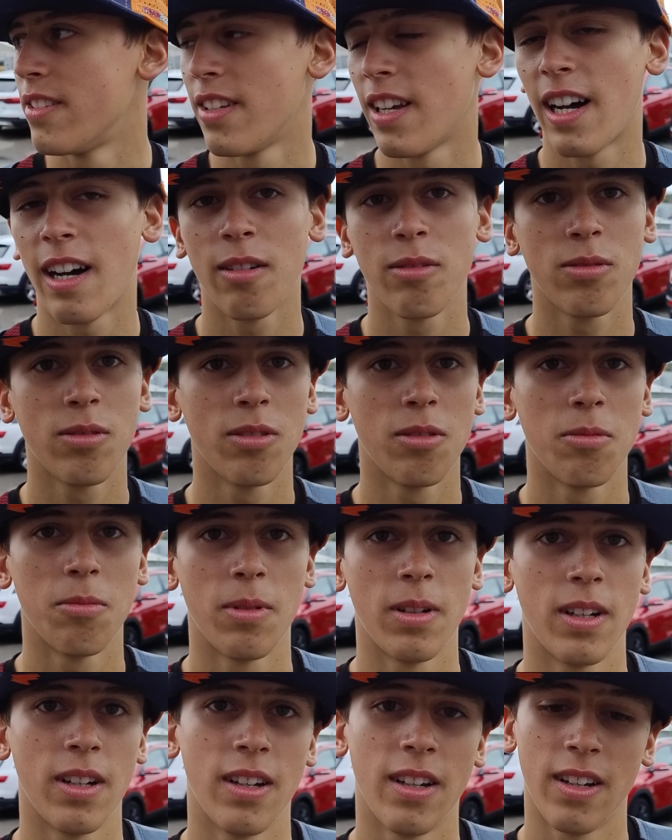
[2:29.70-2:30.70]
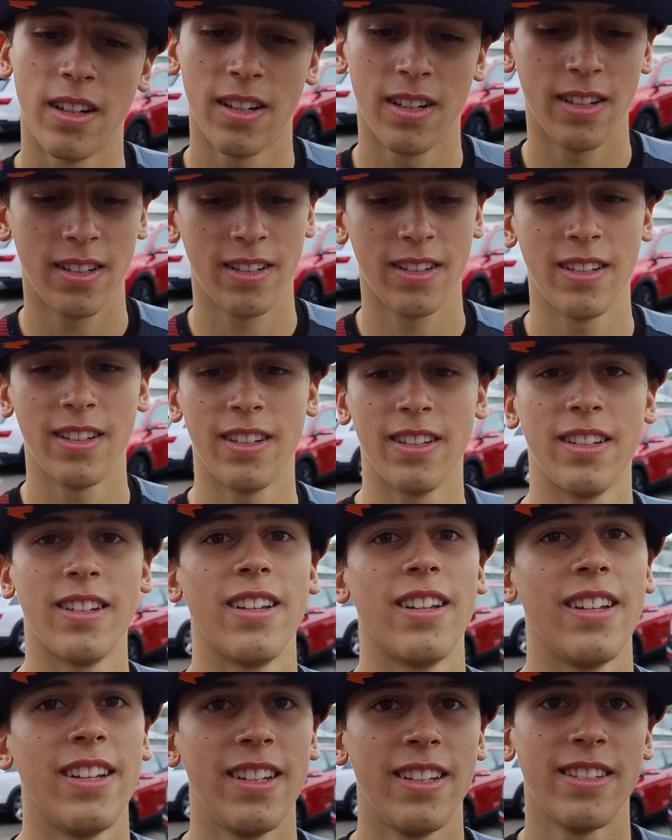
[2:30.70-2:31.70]
autumn
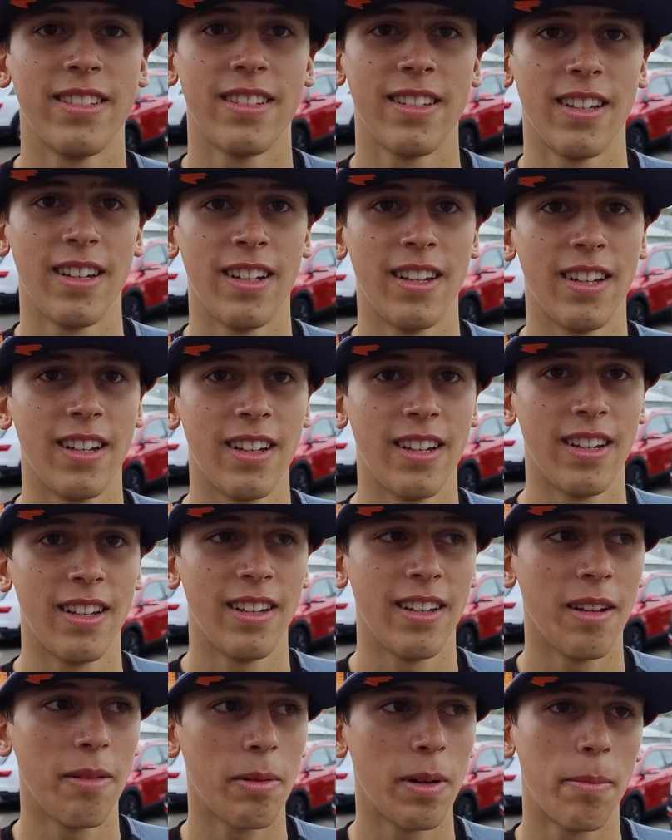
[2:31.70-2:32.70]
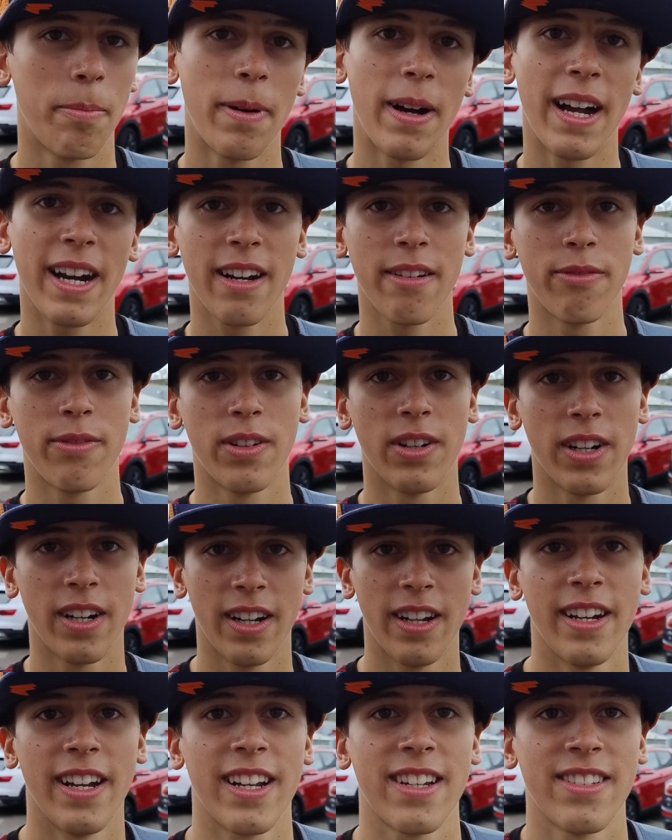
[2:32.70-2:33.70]
is preparing for
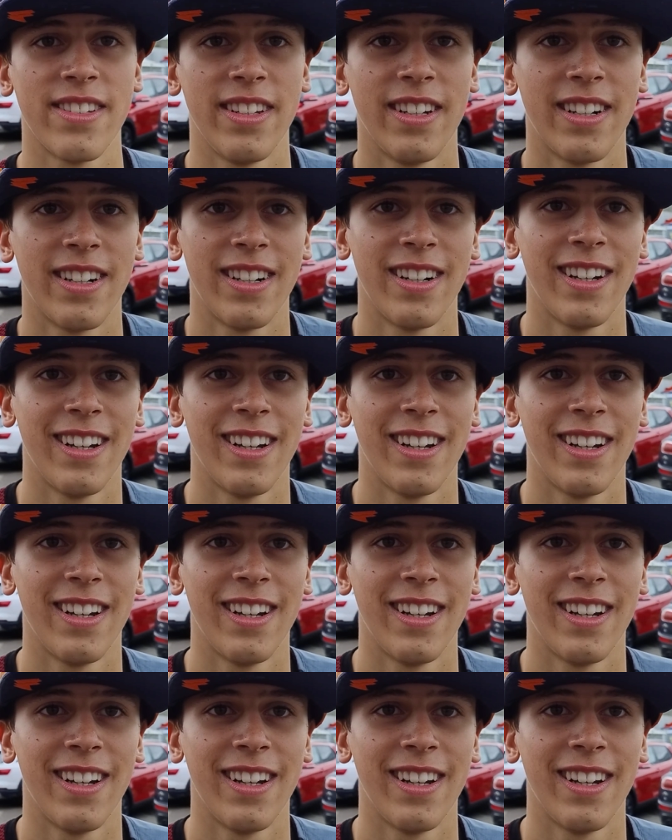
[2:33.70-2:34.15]
next year.